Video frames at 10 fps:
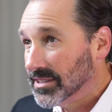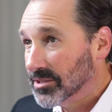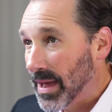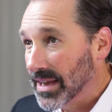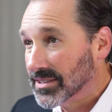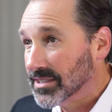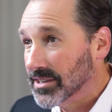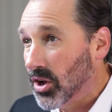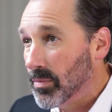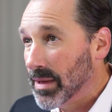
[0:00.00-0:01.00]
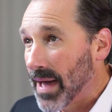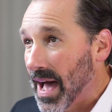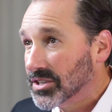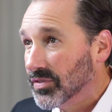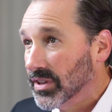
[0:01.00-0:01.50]
and spaces, and don't be
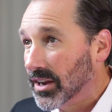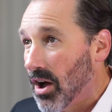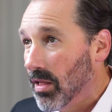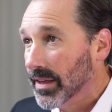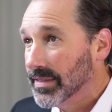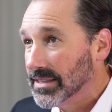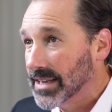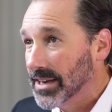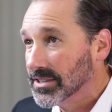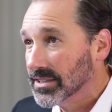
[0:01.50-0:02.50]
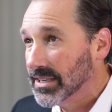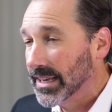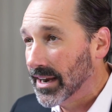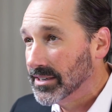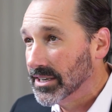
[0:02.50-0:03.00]
bashful in calling these agents to
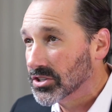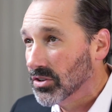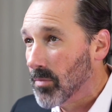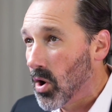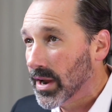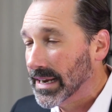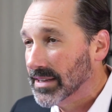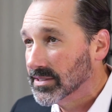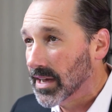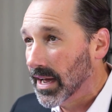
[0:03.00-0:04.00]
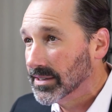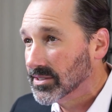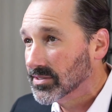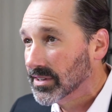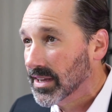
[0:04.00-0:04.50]
get additional market insights.